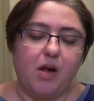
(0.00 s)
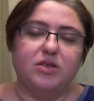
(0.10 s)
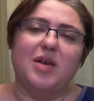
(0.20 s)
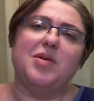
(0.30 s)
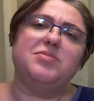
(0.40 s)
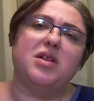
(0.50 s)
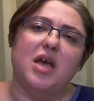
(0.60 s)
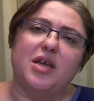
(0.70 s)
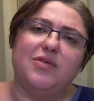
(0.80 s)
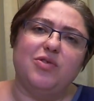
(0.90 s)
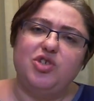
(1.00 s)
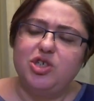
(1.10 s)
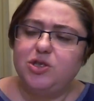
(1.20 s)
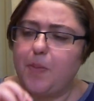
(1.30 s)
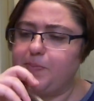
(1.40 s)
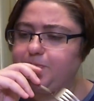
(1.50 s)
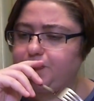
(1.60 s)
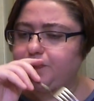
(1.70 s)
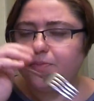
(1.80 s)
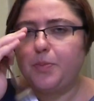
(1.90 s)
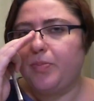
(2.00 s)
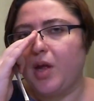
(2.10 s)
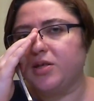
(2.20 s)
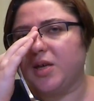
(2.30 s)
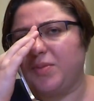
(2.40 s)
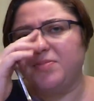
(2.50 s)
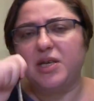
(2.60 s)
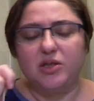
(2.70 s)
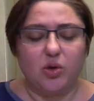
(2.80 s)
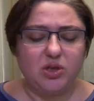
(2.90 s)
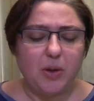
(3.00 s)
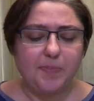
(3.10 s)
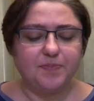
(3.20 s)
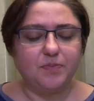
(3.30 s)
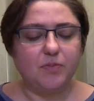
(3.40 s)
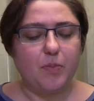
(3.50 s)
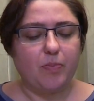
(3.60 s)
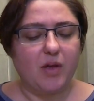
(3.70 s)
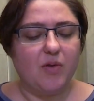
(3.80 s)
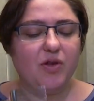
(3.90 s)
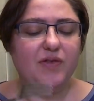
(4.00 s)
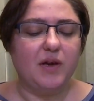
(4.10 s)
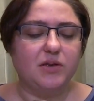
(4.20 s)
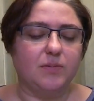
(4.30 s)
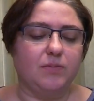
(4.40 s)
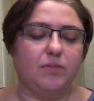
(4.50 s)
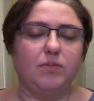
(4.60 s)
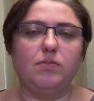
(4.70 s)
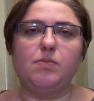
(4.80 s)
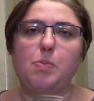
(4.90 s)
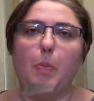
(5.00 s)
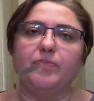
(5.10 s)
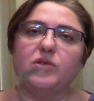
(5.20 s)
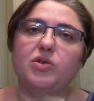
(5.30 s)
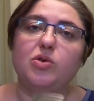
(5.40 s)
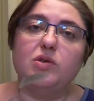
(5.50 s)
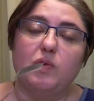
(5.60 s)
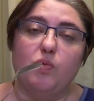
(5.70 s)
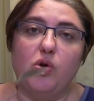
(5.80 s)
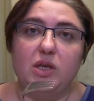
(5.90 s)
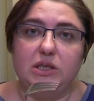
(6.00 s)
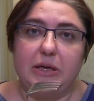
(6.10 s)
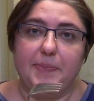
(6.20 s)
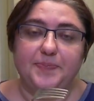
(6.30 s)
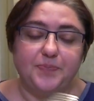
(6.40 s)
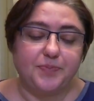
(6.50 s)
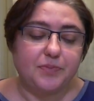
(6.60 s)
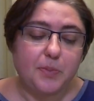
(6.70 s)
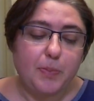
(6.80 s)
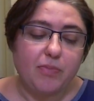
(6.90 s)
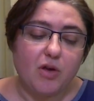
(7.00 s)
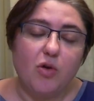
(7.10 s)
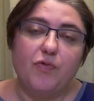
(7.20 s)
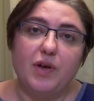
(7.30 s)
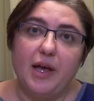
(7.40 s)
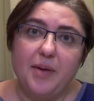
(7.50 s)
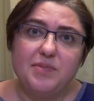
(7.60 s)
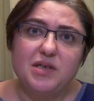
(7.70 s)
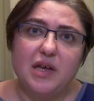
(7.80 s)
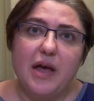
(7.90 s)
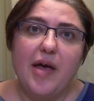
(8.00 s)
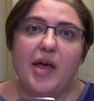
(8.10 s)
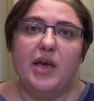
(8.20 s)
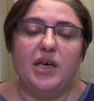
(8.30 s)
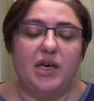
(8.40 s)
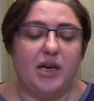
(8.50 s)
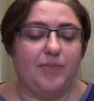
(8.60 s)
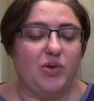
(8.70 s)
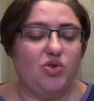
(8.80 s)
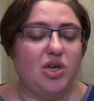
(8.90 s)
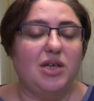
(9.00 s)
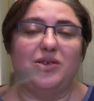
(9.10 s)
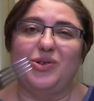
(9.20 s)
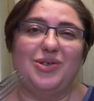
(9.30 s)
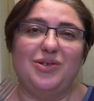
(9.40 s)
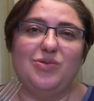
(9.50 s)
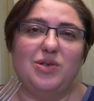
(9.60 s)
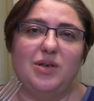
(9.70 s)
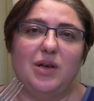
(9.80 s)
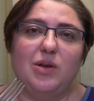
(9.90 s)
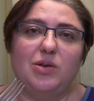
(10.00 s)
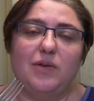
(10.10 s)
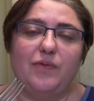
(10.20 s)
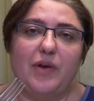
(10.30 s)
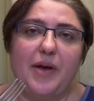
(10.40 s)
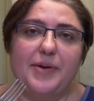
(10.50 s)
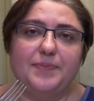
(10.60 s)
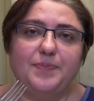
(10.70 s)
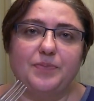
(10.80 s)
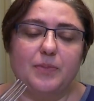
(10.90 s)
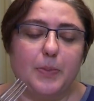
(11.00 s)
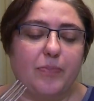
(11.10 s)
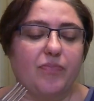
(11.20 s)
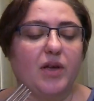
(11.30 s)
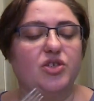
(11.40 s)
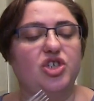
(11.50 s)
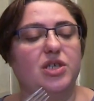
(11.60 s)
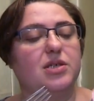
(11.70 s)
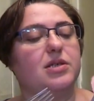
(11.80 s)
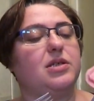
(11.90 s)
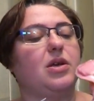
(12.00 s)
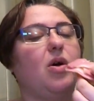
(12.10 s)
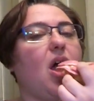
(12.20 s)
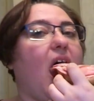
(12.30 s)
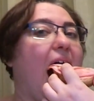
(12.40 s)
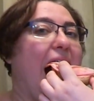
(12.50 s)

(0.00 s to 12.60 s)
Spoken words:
Sometimes I like it with cheese. Sometimes I don't. When there's good quality of hams, Here, I'm usually not using a lot of cheese, so